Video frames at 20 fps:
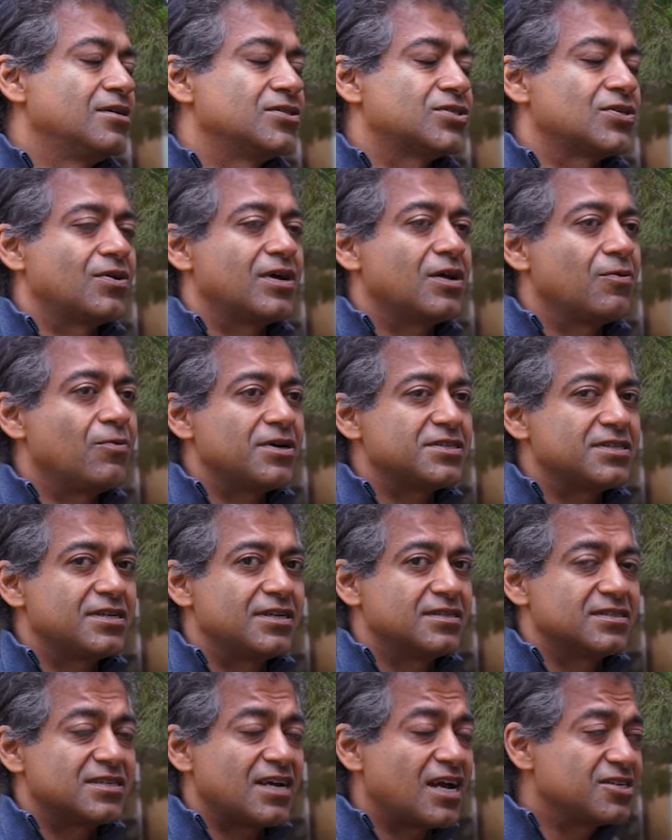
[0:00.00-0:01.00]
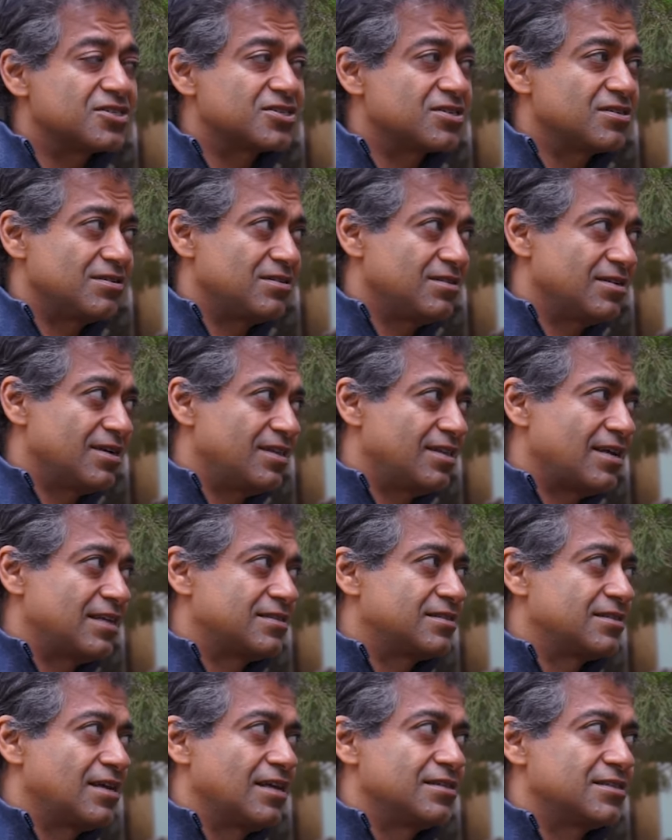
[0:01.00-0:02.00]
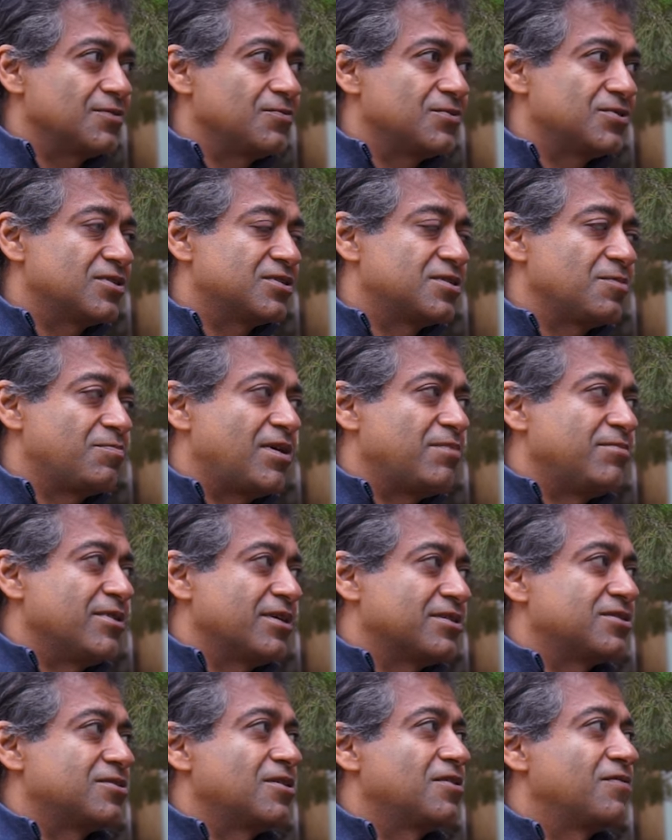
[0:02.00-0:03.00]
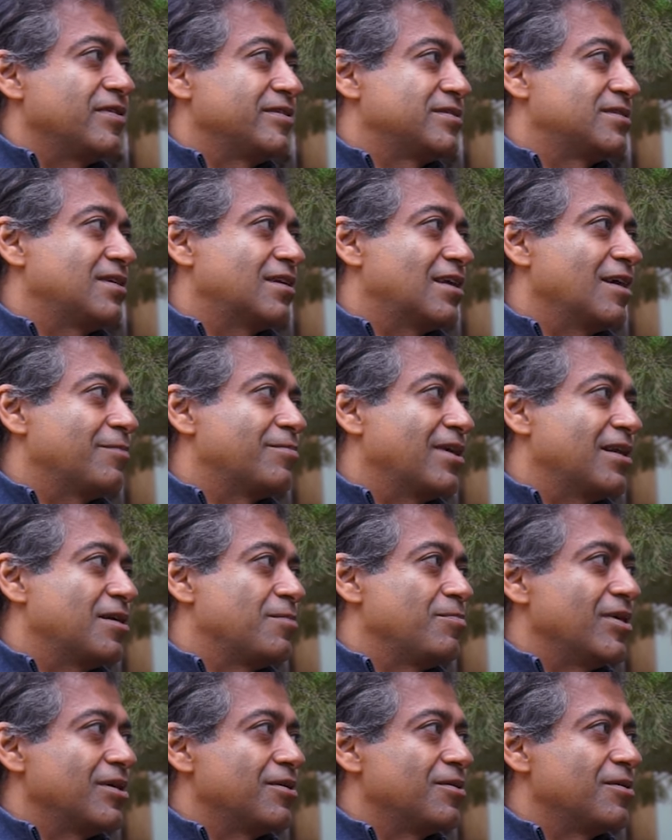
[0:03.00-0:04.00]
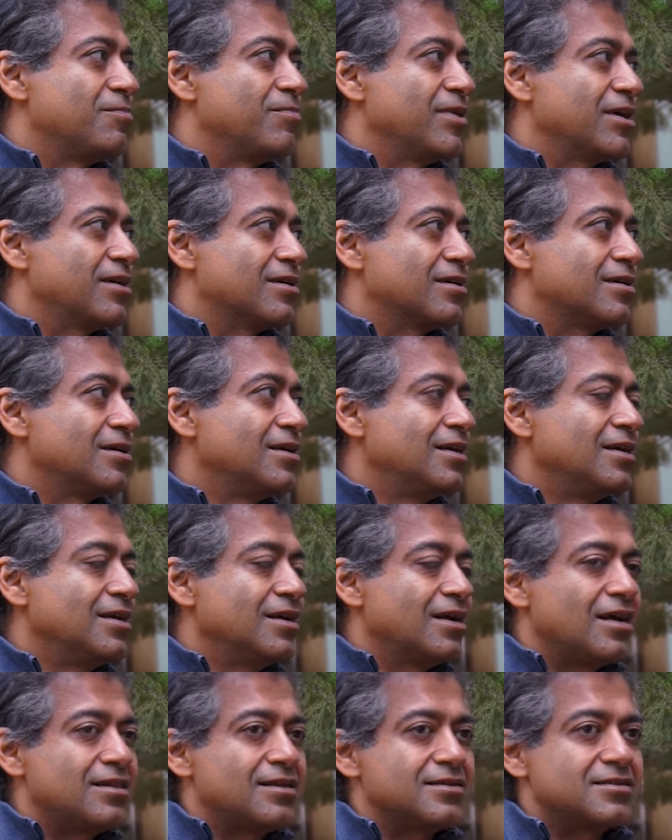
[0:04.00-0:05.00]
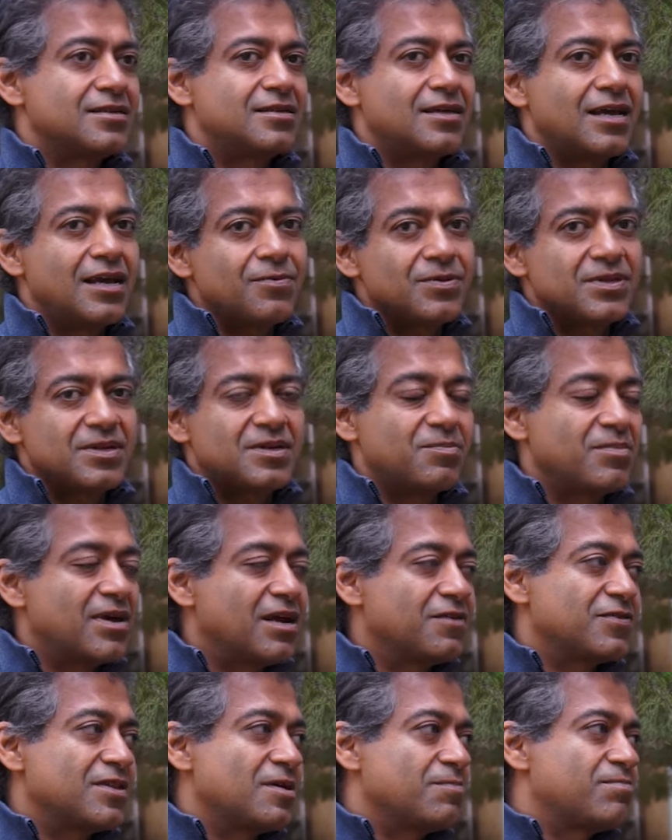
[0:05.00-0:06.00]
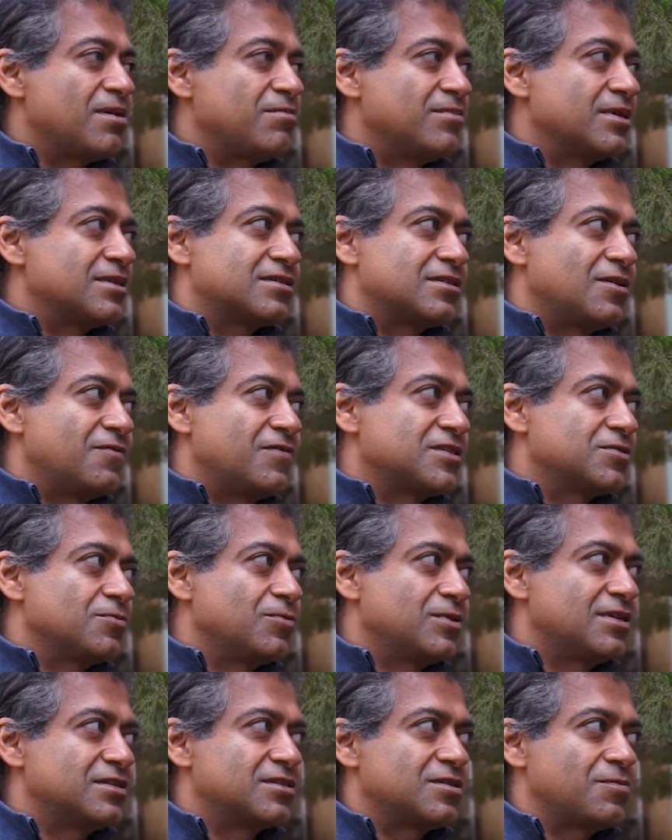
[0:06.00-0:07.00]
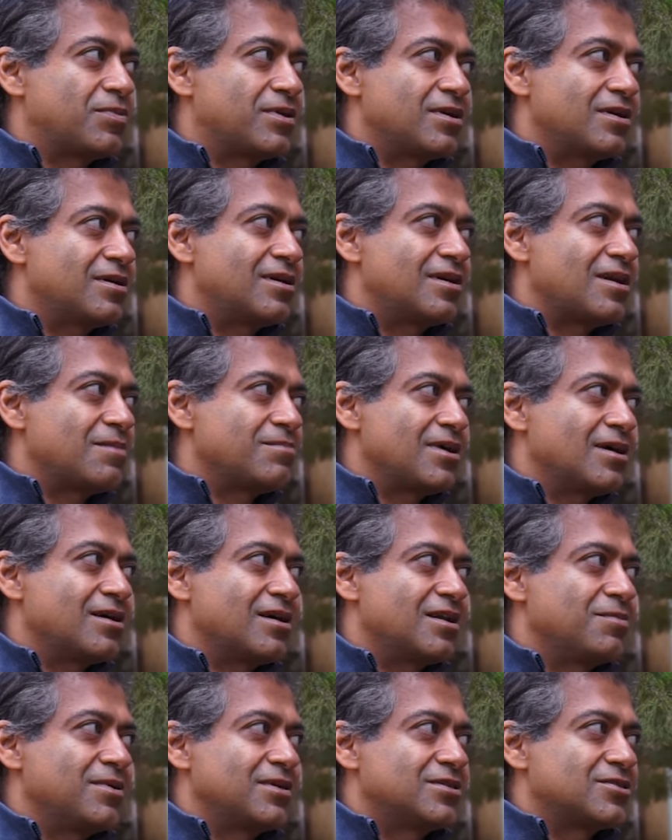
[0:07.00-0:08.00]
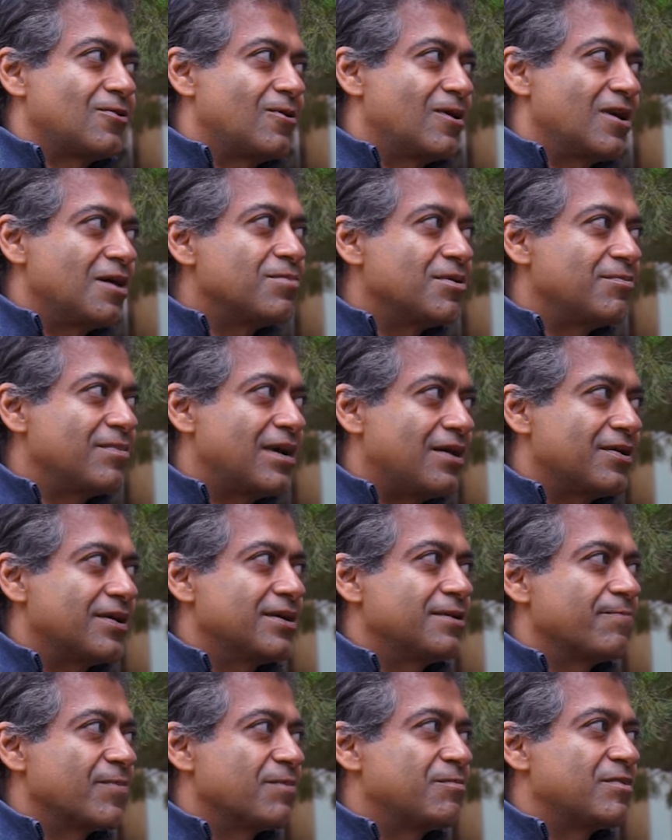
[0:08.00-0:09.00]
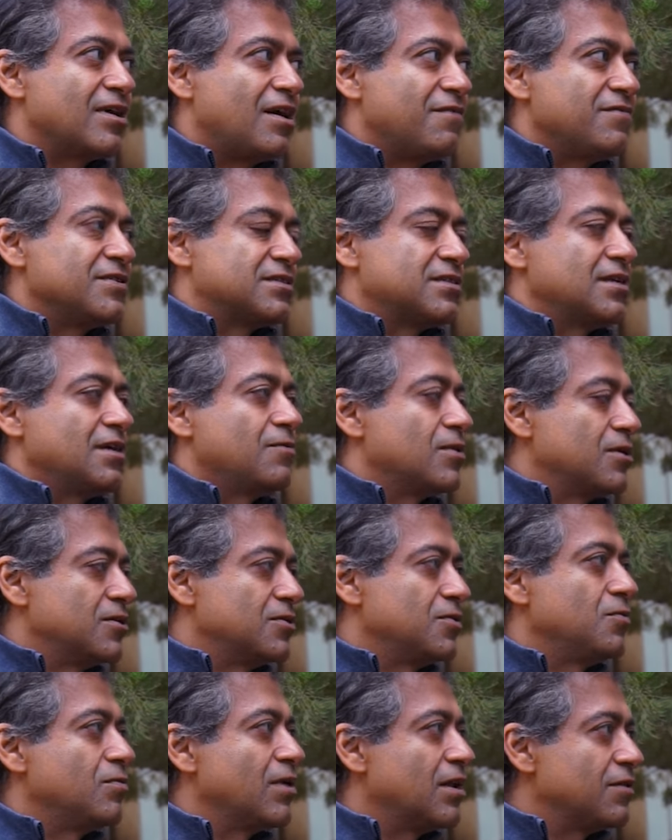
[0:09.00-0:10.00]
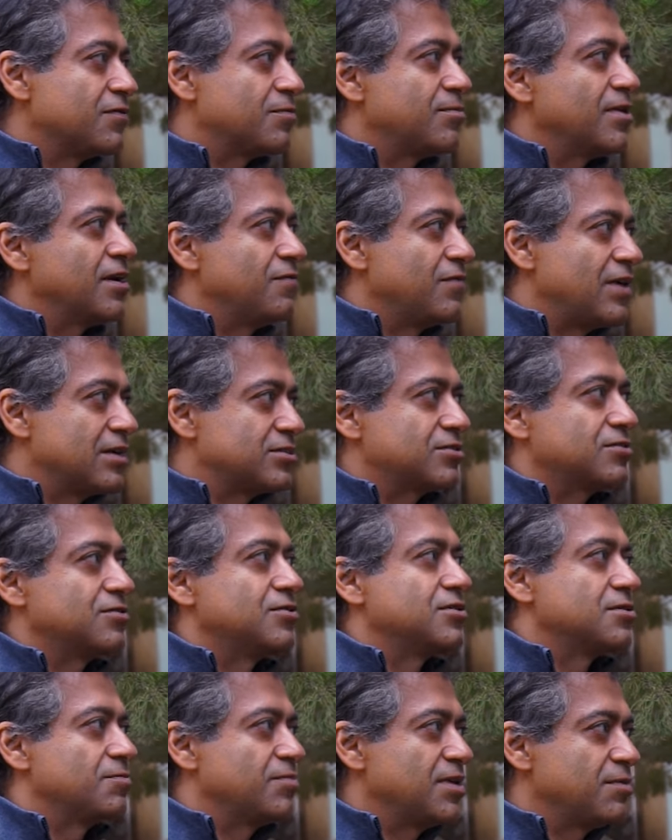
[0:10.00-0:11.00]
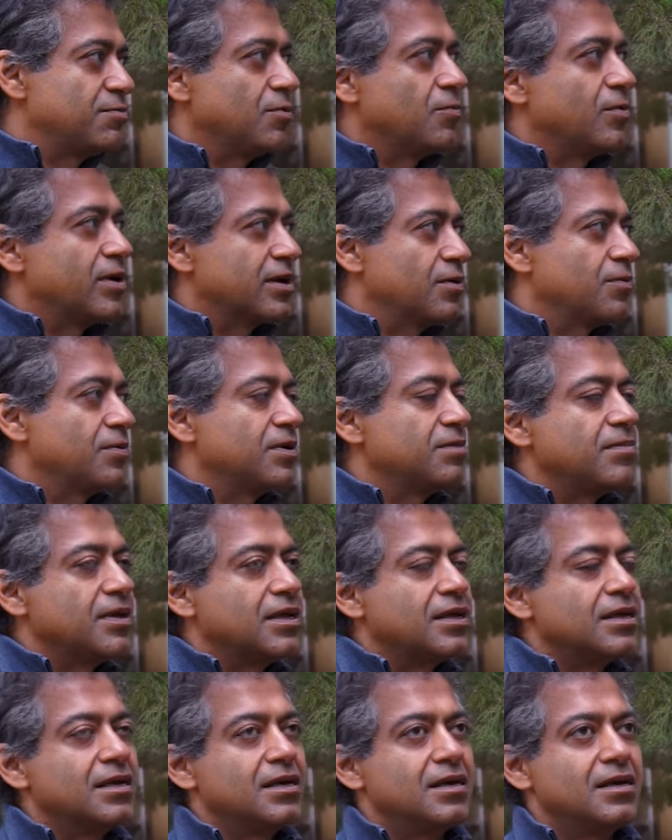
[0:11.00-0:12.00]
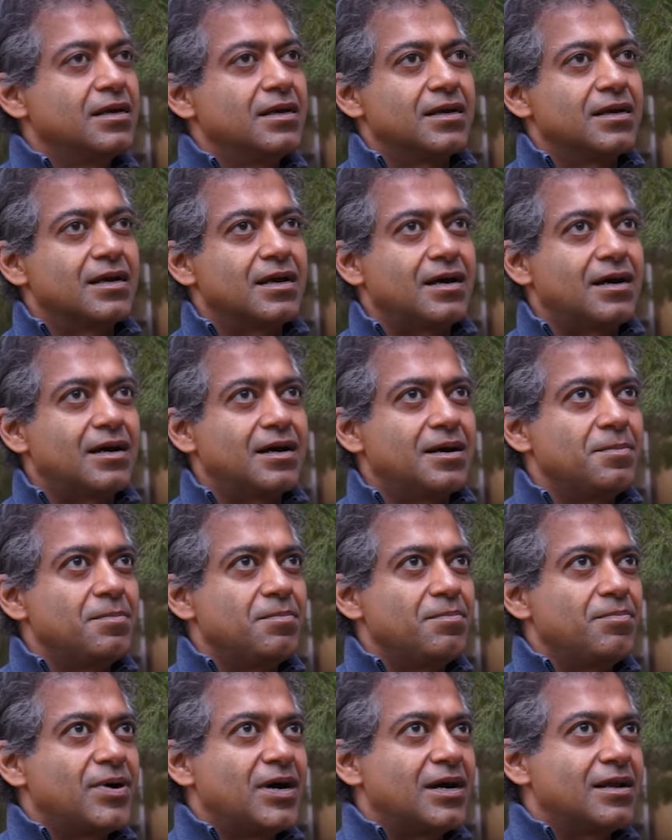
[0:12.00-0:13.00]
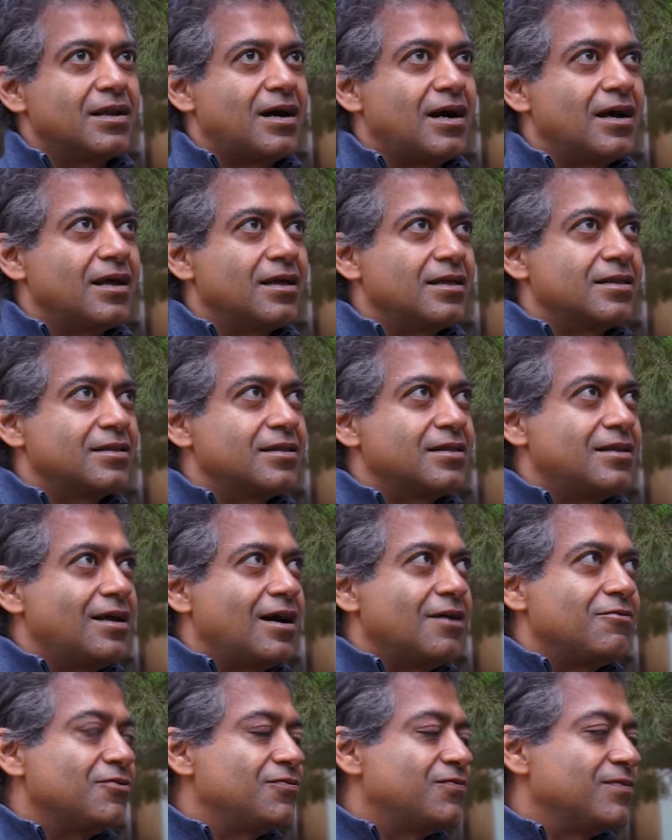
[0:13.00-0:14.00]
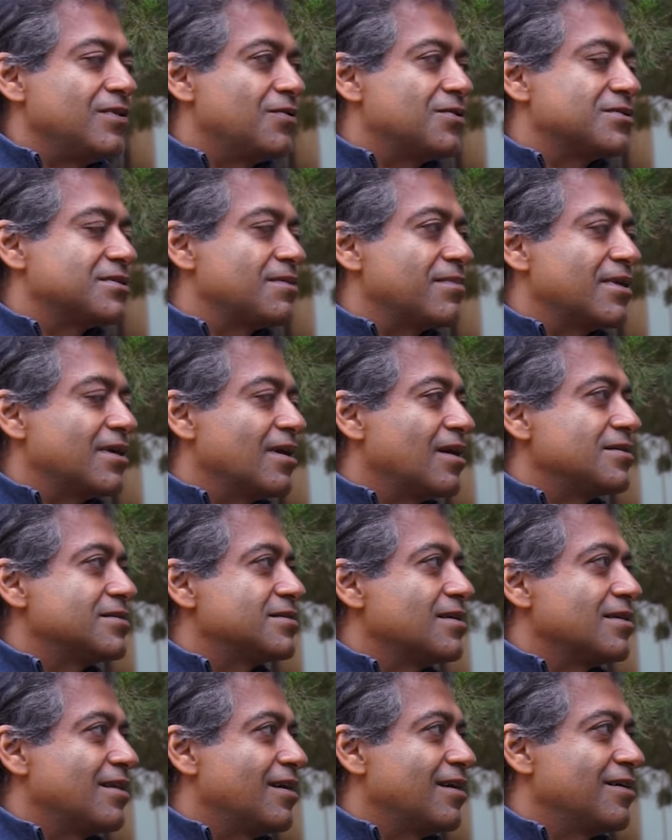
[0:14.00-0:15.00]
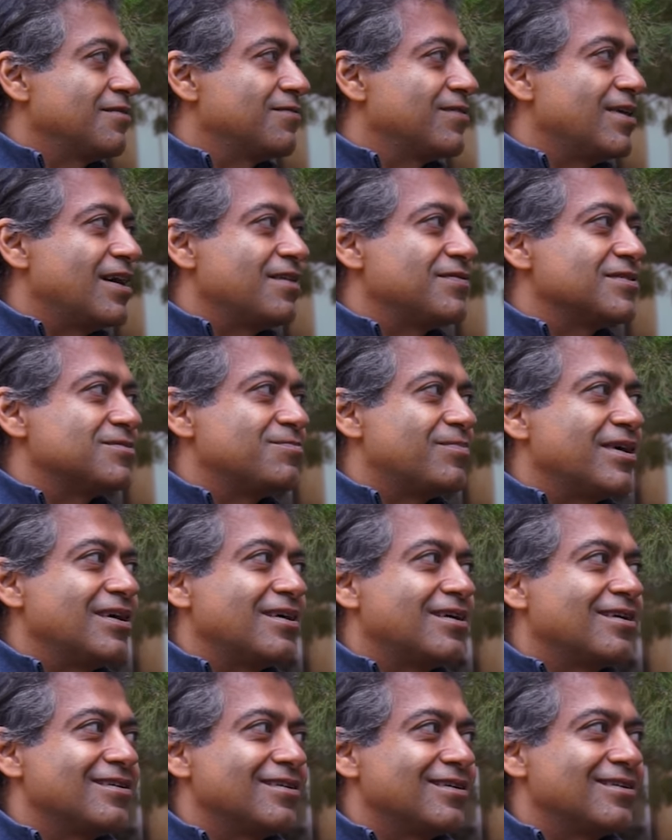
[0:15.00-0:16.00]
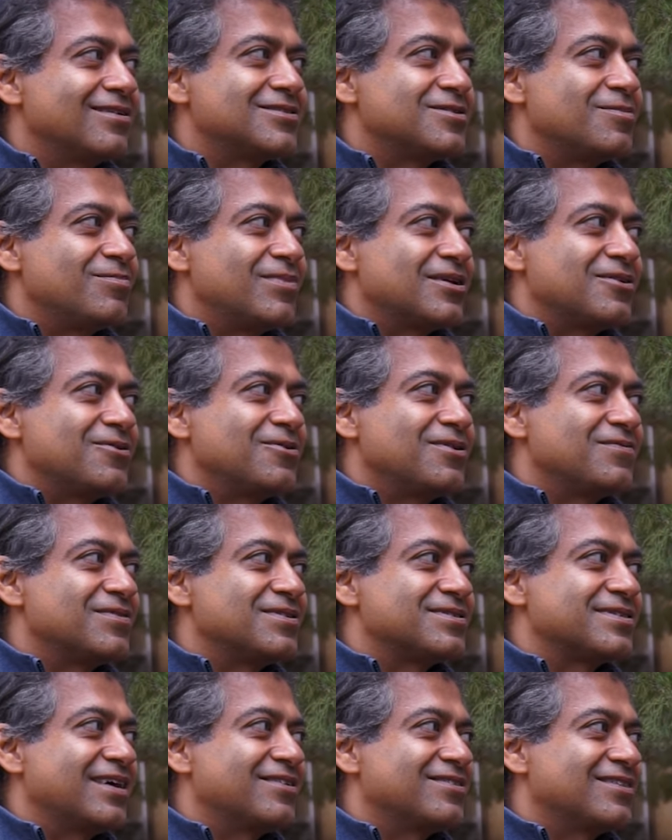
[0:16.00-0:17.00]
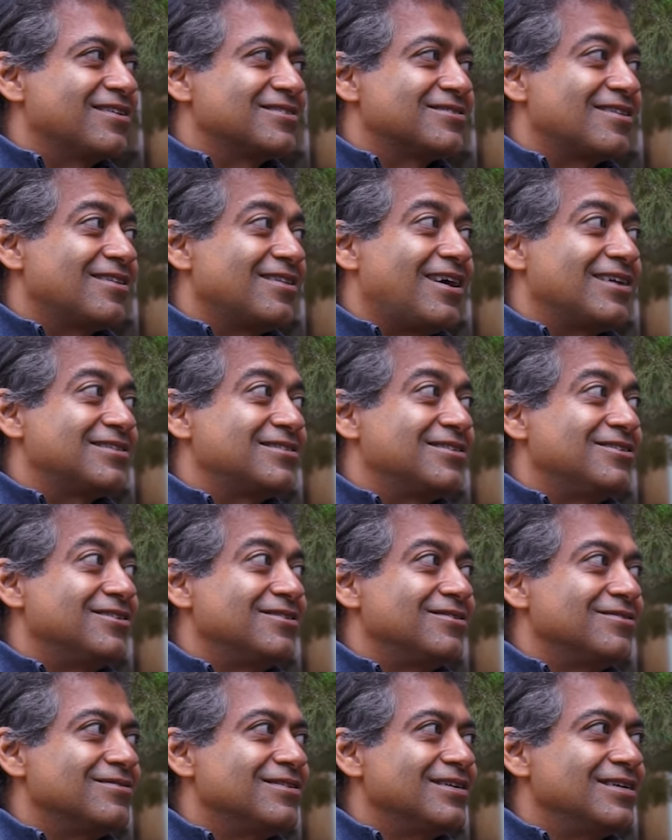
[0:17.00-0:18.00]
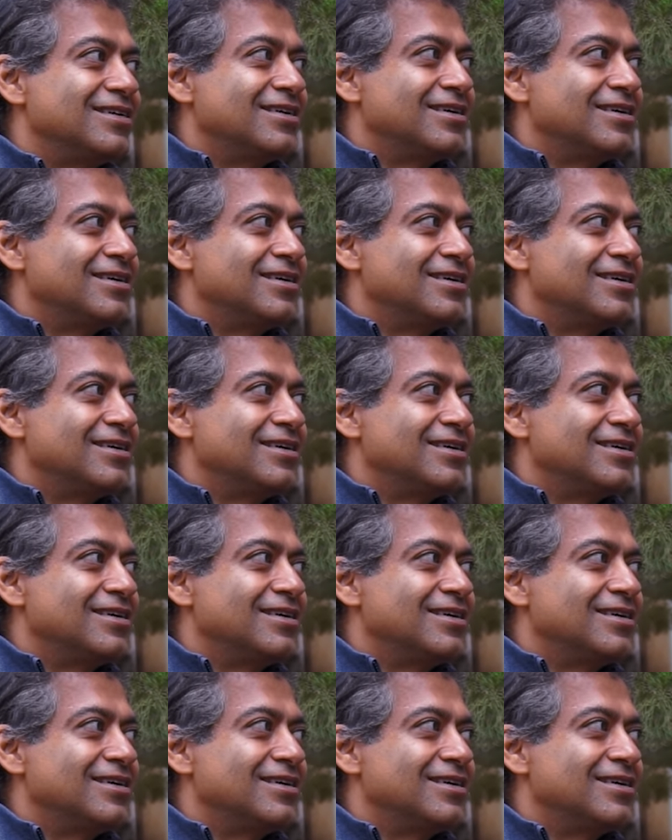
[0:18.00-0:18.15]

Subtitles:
So it wasn't intentional in that sense. It was just a public service that kept getting bigger and bigger. Right. And there's a day when the demand for that public service would disappear, and I'm not going to be torn up about it. I mean, obviously, I want to do well for my investors and people working with me, but I will flow to something else in life. Life is big. You know, it's a big universe out there. There's a lot to do.